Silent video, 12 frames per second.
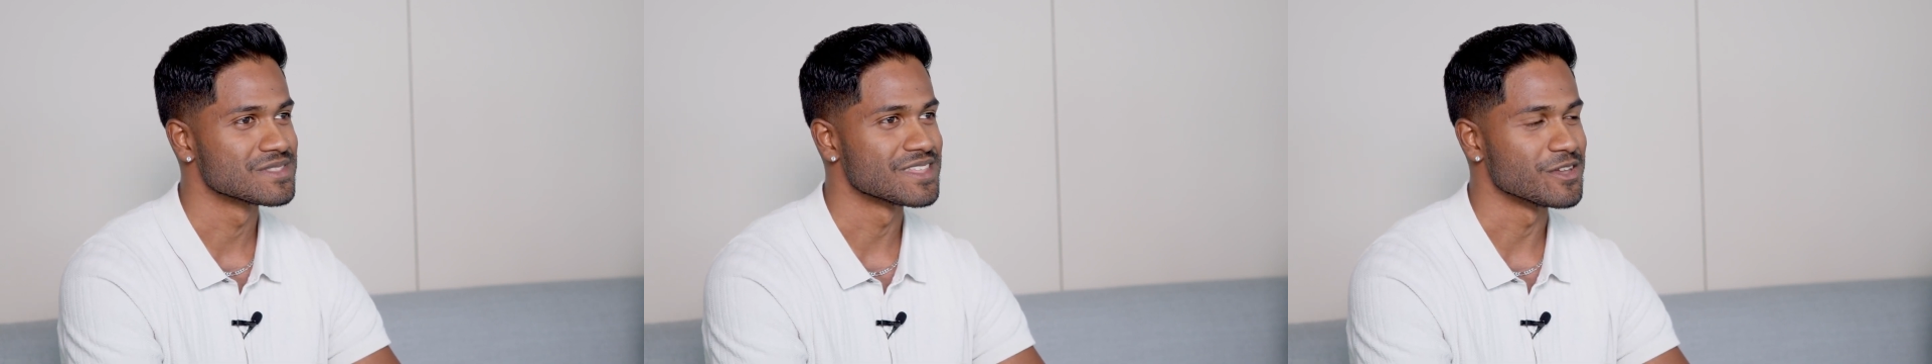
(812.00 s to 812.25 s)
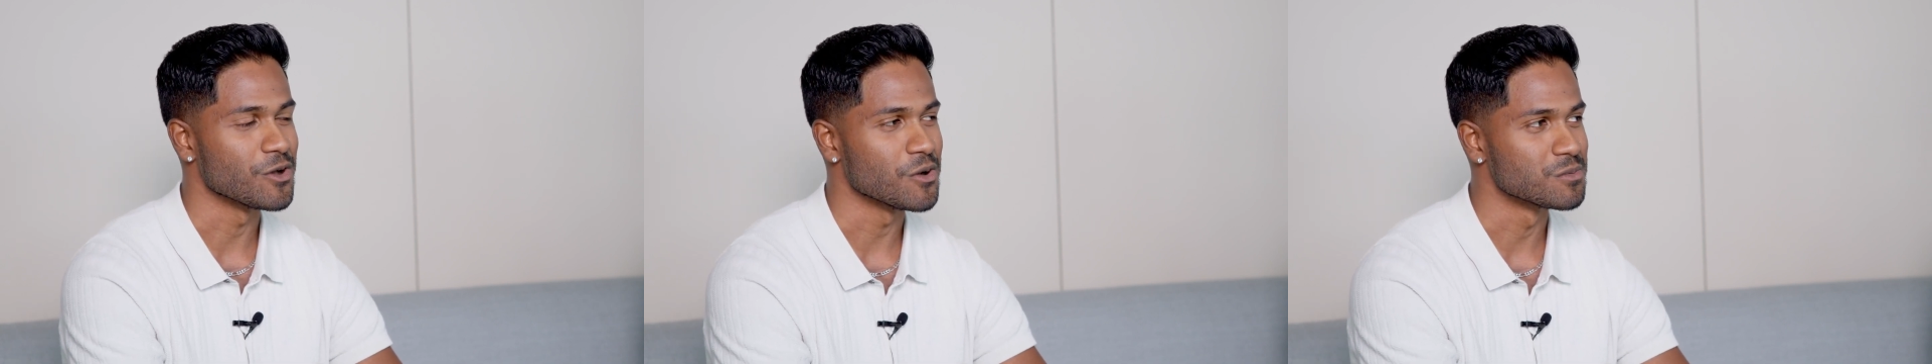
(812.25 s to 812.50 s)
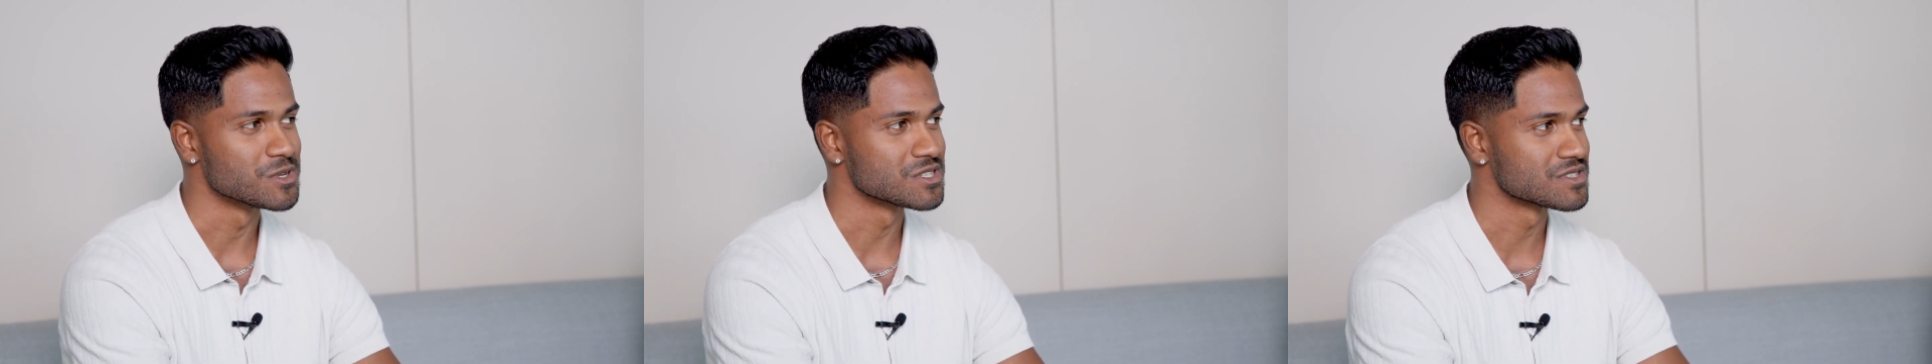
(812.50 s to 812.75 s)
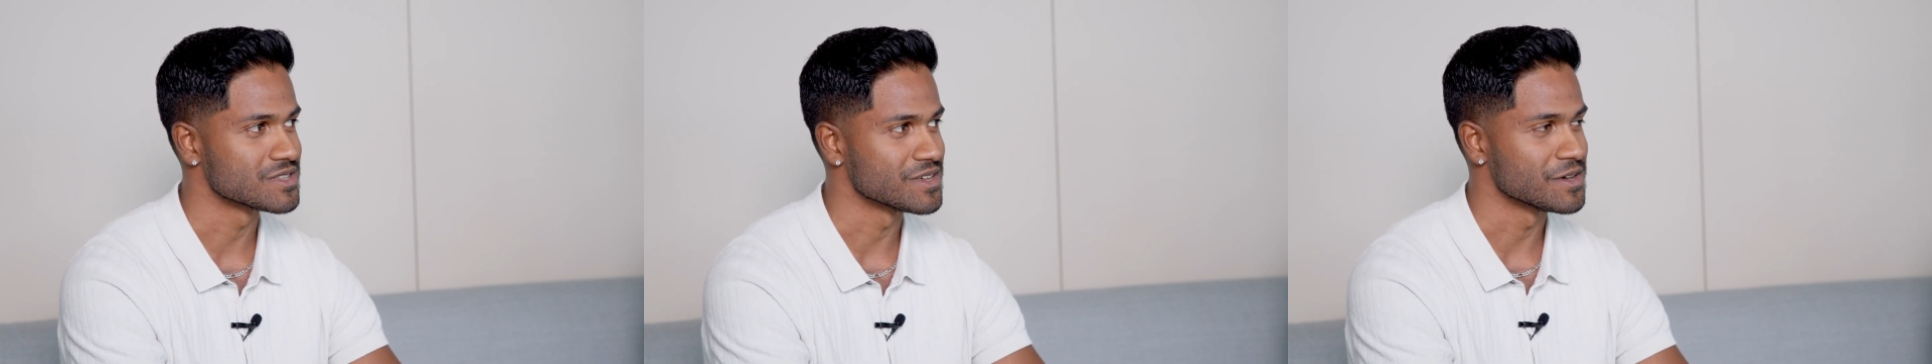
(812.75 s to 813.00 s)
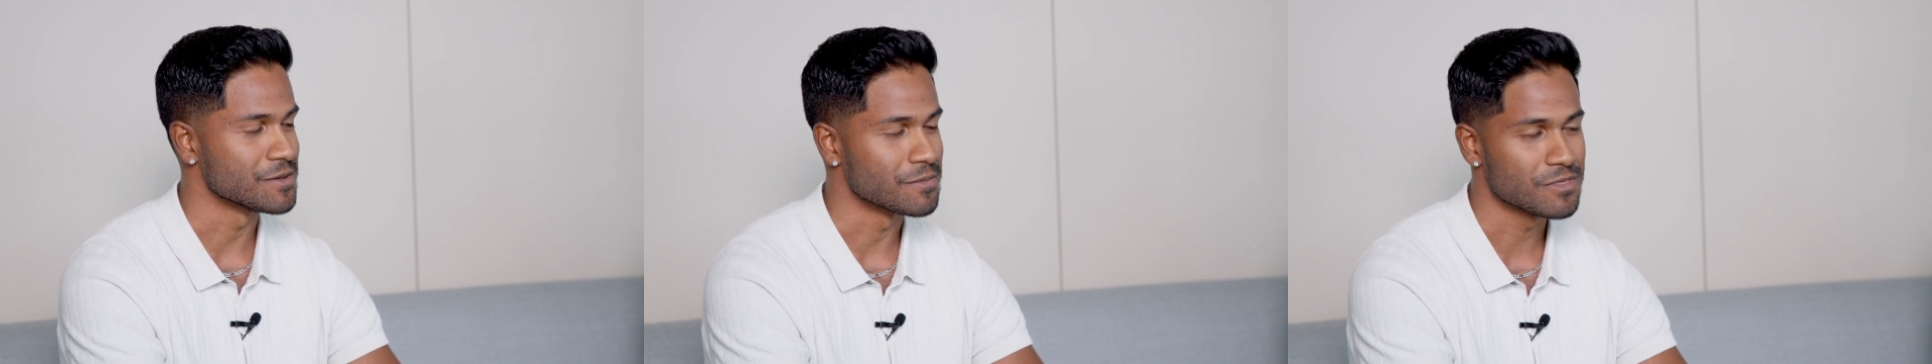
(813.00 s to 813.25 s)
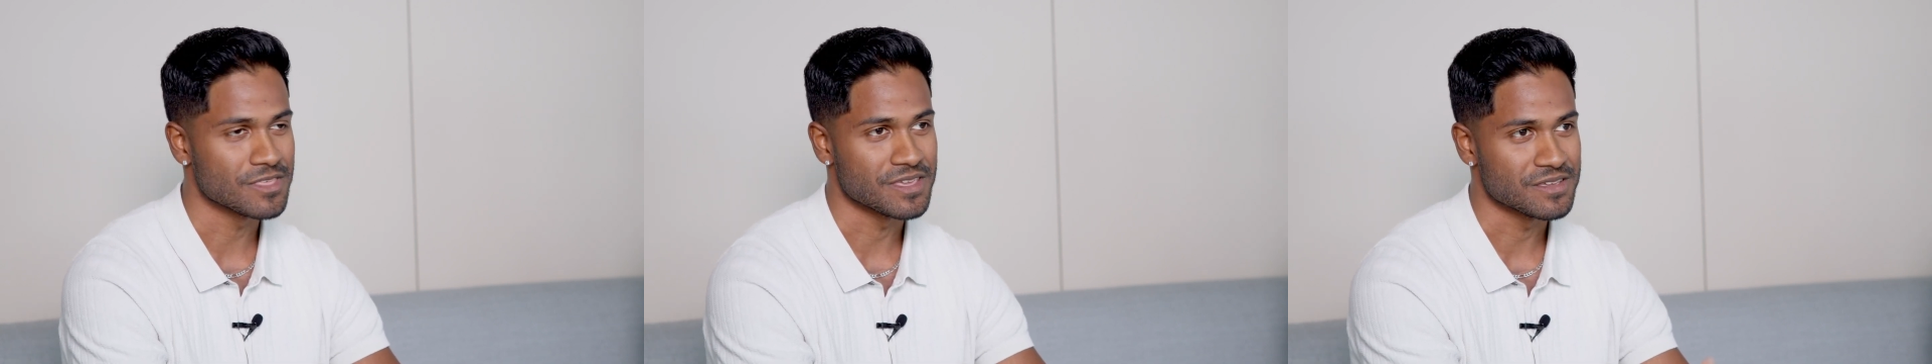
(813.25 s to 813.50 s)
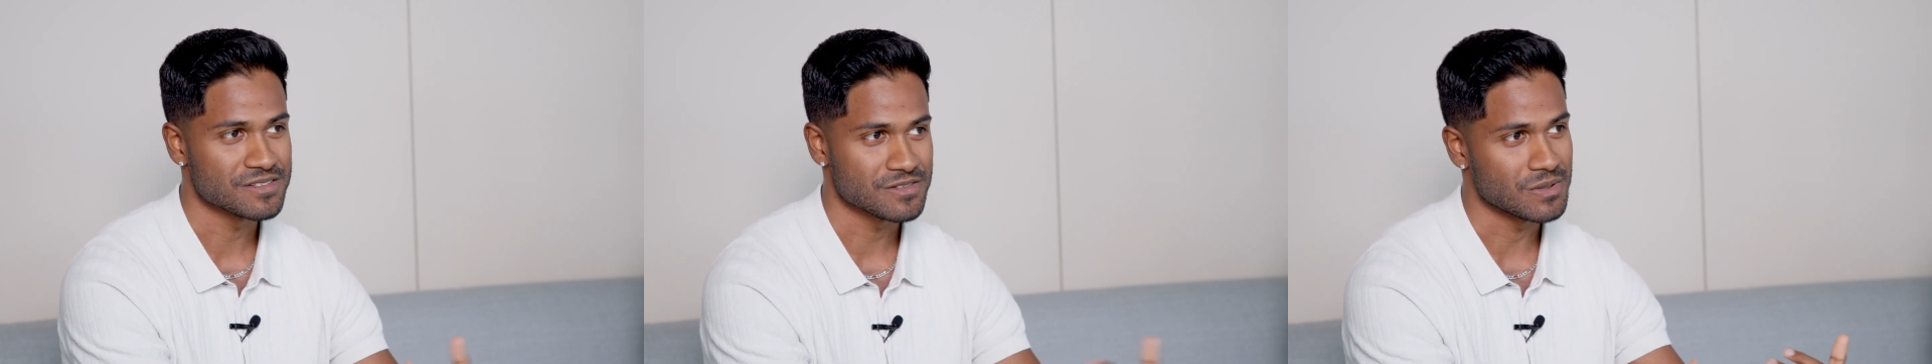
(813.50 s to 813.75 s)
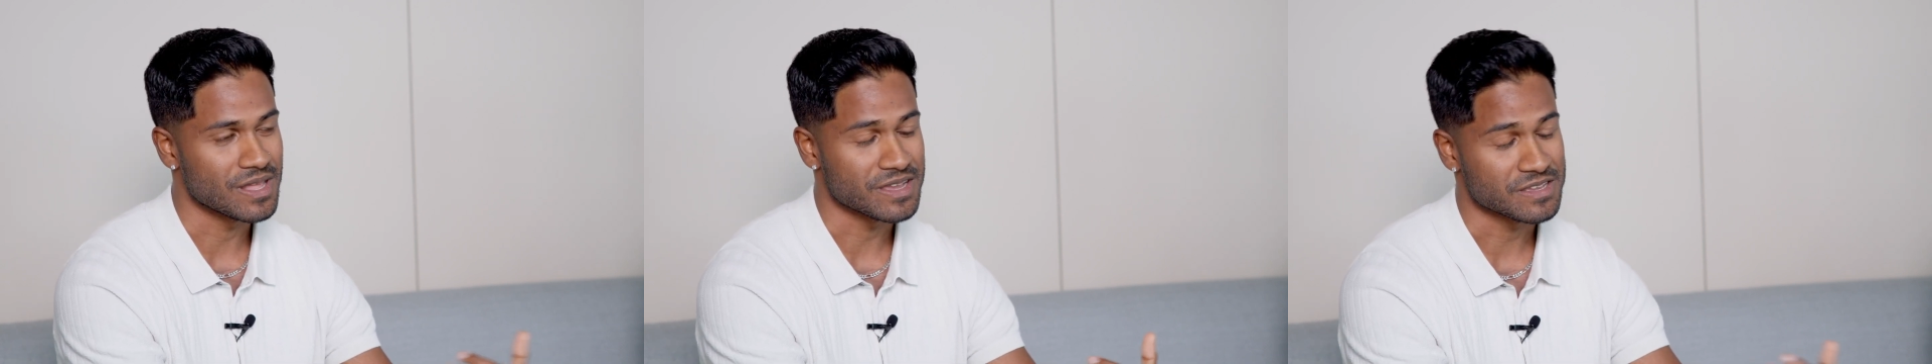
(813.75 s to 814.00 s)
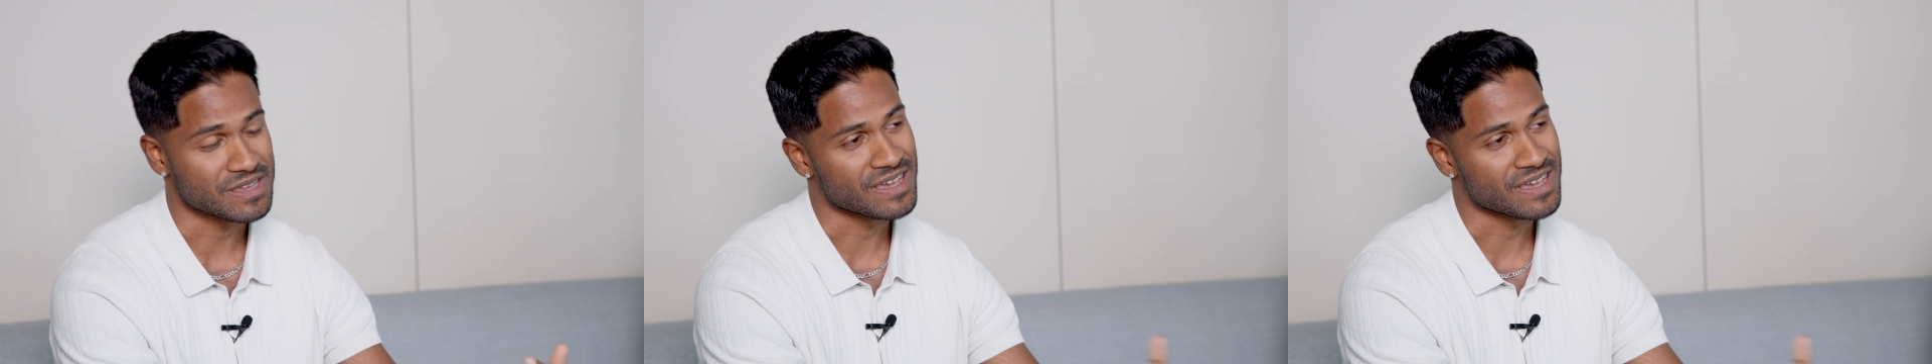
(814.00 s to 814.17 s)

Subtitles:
they always think so like